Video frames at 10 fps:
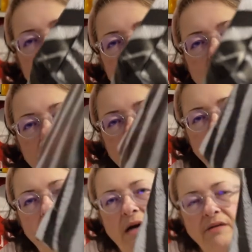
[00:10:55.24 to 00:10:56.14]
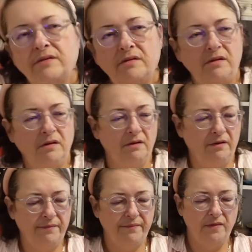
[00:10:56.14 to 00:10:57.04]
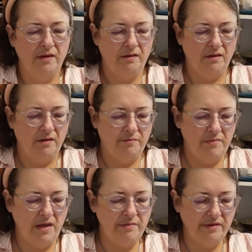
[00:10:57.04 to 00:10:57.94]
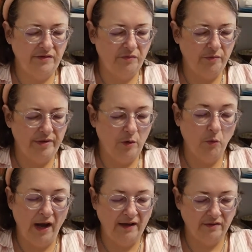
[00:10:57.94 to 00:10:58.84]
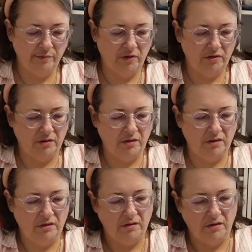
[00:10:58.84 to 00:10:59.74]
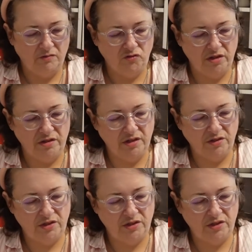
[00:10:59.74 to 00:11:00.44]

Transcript: and there's something in a box in here. Maybe this will be a wax burner. Try not